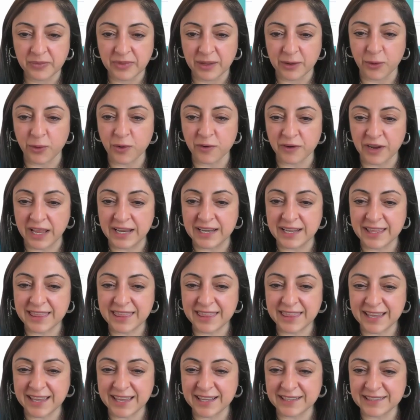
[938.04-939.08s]
or
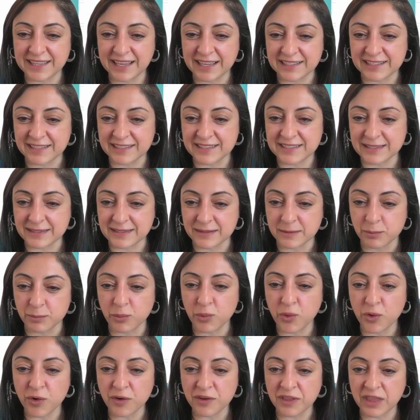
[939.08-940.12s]
anything that is
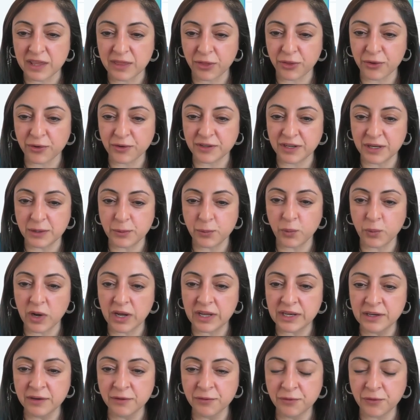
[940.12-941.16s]
more than
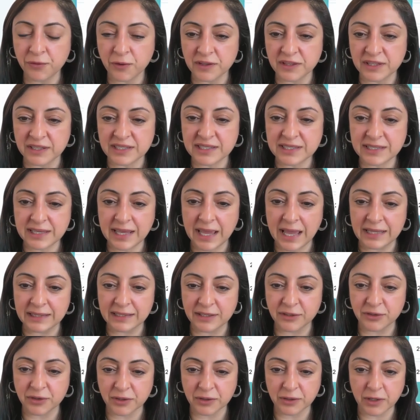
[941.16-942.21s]
31 for this
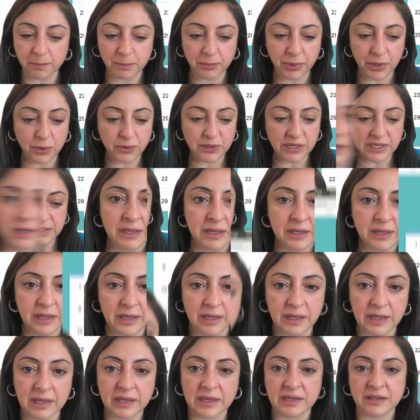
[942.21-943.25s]
calendar component.
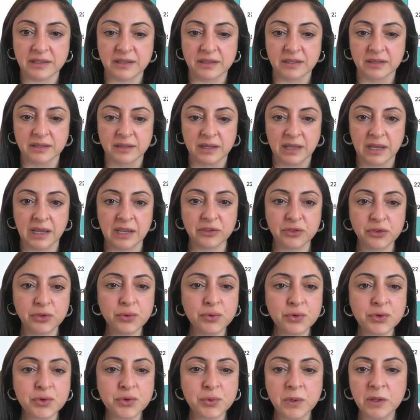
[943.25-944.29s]
And as
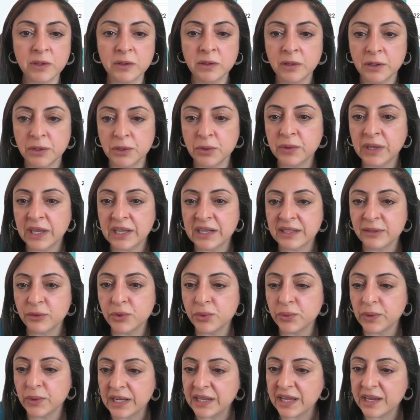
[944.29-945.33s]
usual, you can
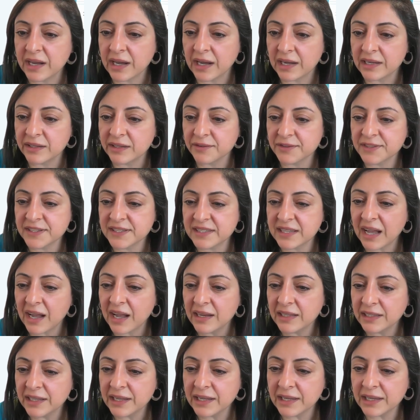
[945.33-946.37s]
do any kind of
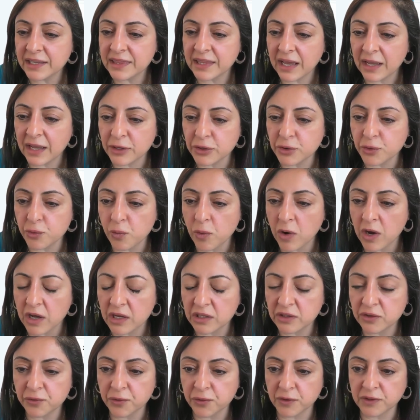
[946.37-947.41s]
styling that you
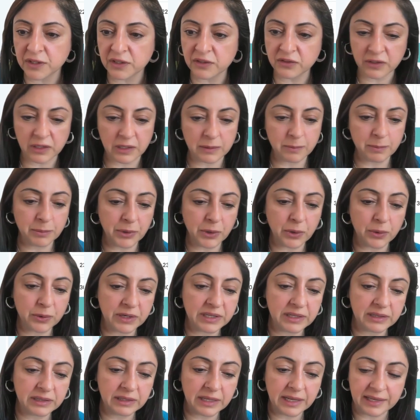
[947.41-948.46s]
want for this
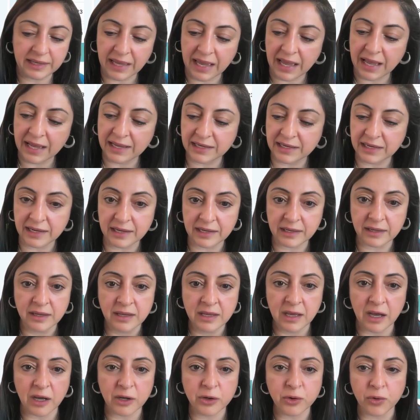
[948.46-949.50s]
component, like adding
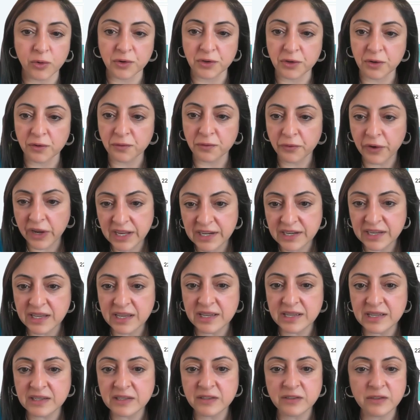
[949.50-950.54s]
a corner
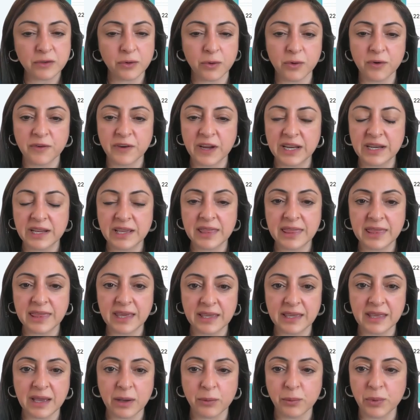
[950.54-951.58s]
radius or anything
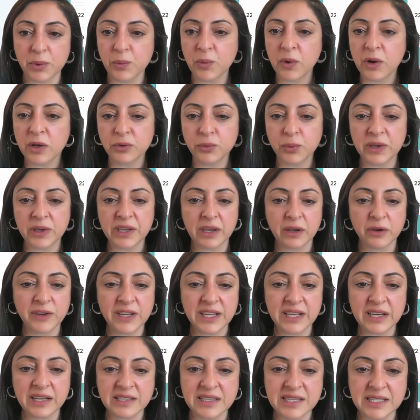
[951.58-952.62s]
that we want. We can
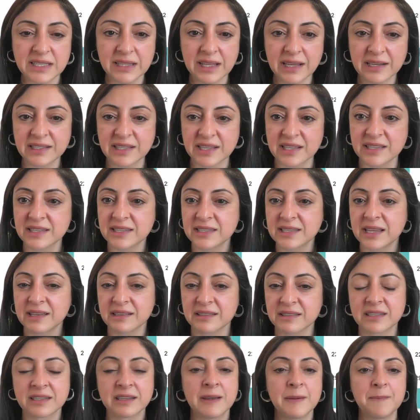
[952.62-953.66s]
create it selected
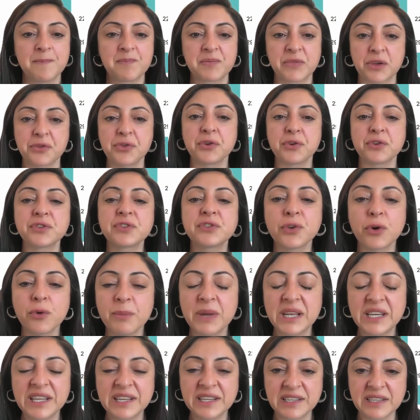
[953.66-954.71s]
states. There's so
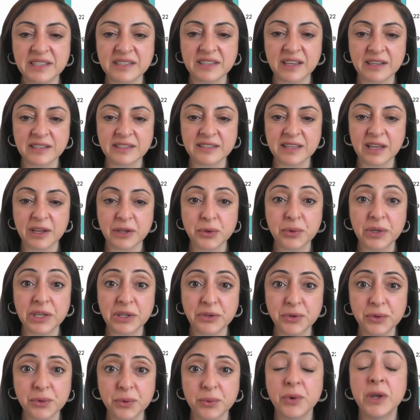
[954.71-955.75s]
many designs that you
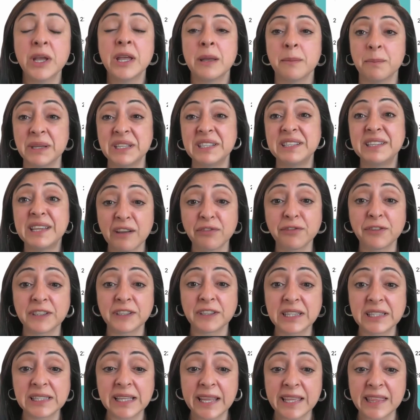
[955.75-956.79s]
can do, but
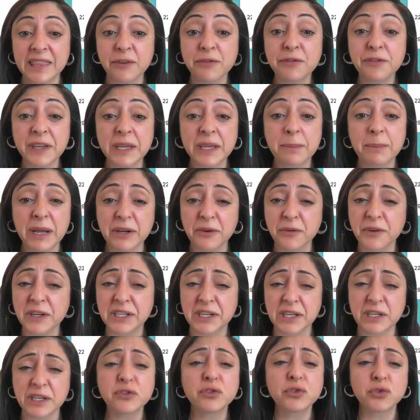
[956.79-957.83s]
definitely the Figma Grid
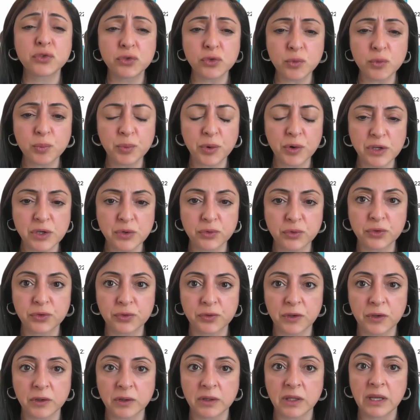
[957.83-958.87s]
is super
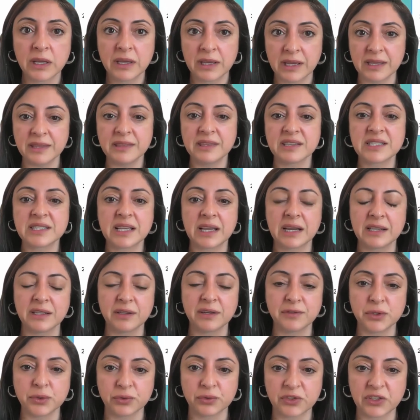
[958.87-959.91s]
useful in this kind
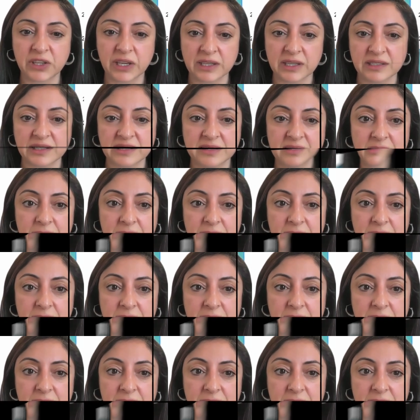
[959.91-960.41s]
of use case.